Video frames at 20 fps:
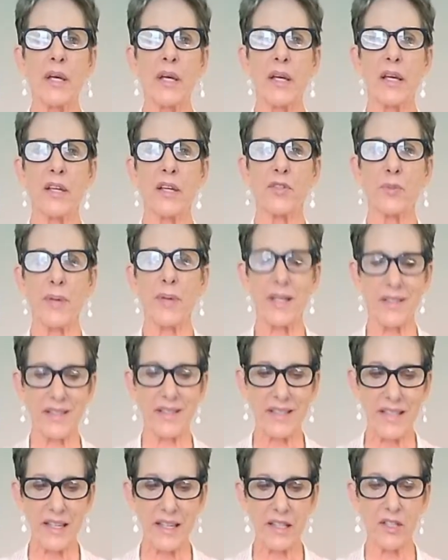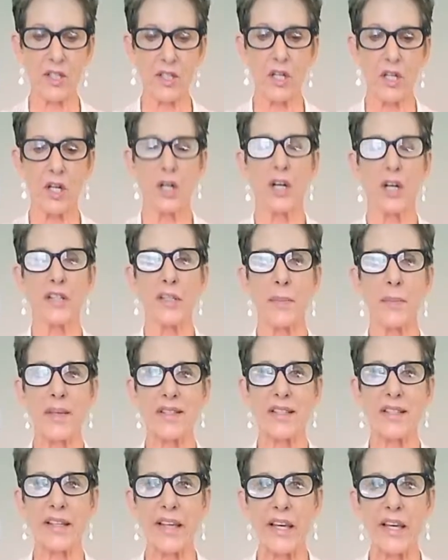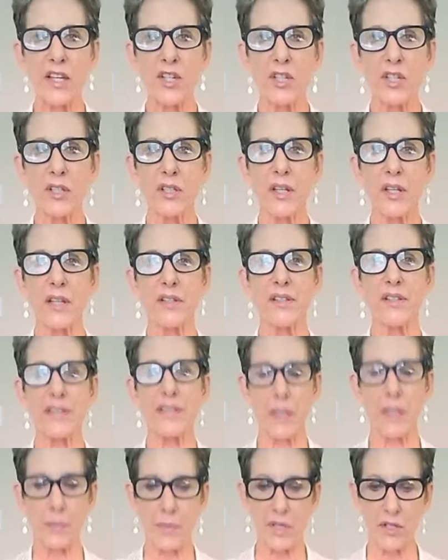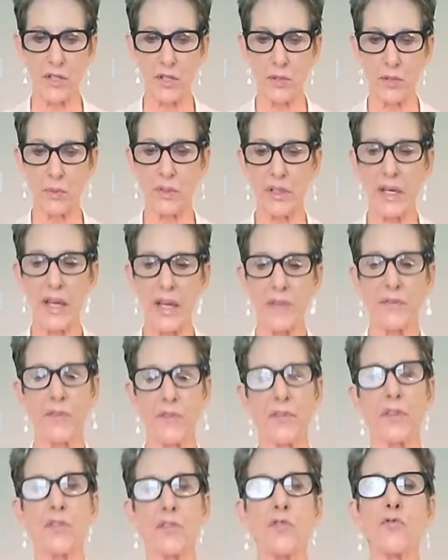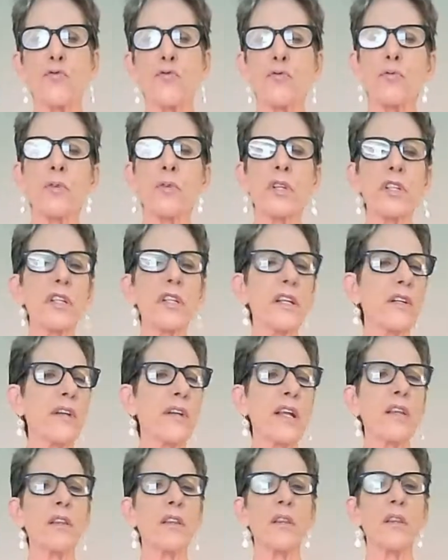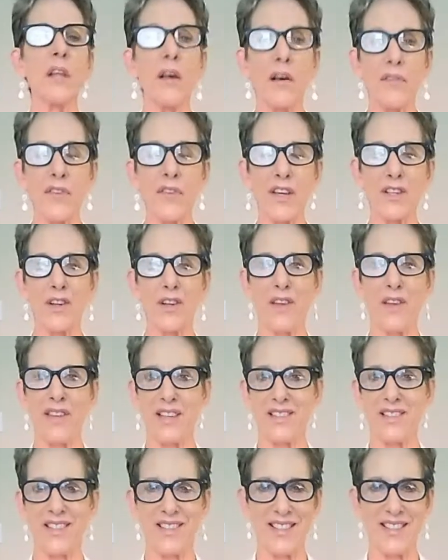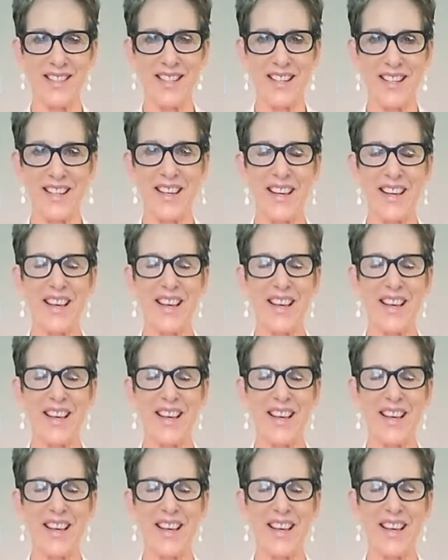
and transcend our domestication and to step into a life of extraordinary love and authenticity.